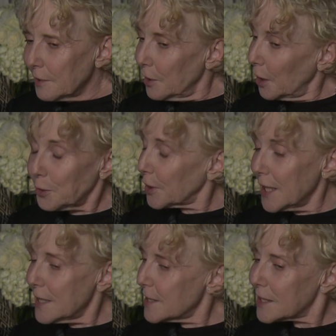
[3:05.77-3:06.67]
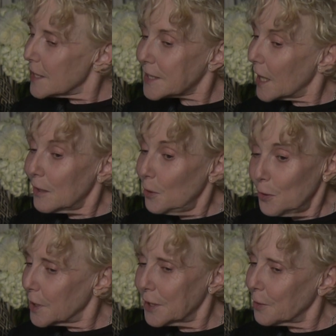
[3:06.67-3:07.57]
not against the
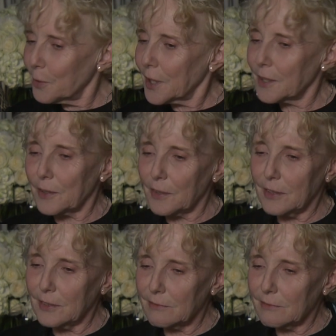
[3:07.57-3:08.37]
salon in a way, you know.